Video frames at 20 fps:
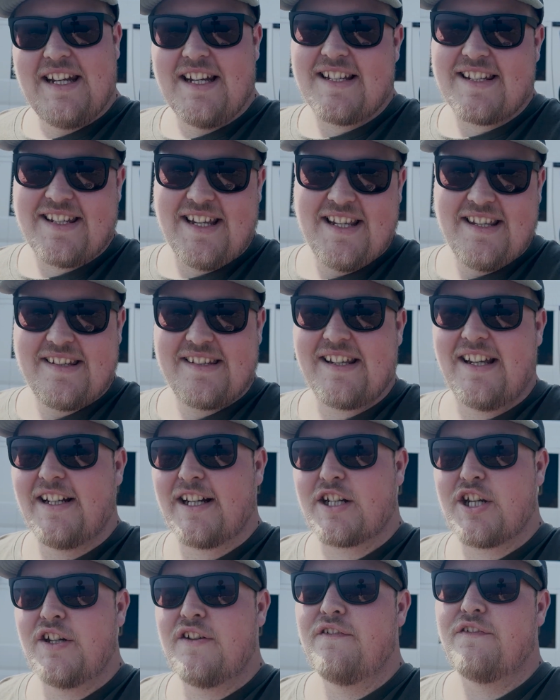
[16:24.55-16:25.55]
it since, and
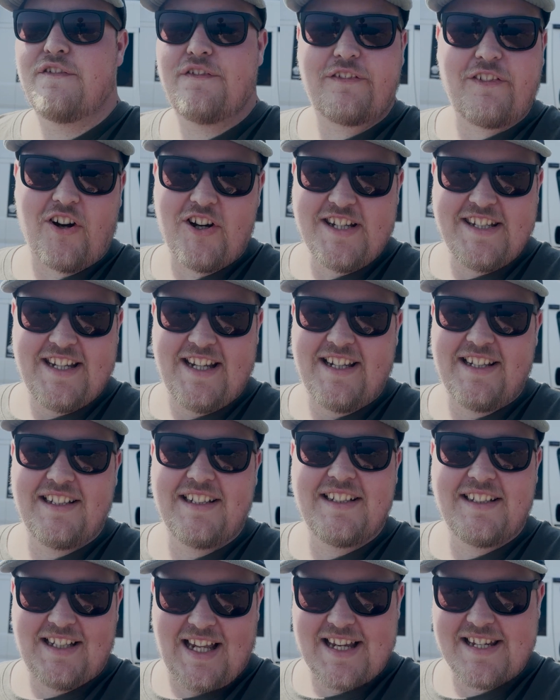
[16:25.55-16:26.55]
I couldn't find it
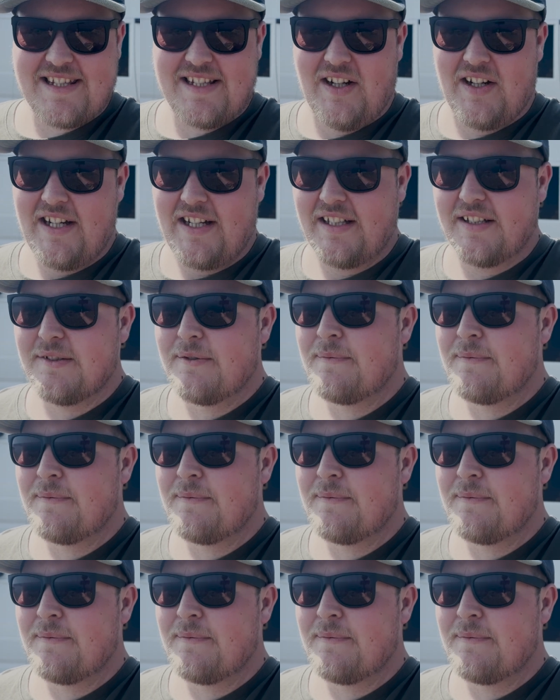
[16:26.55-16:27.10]
last night.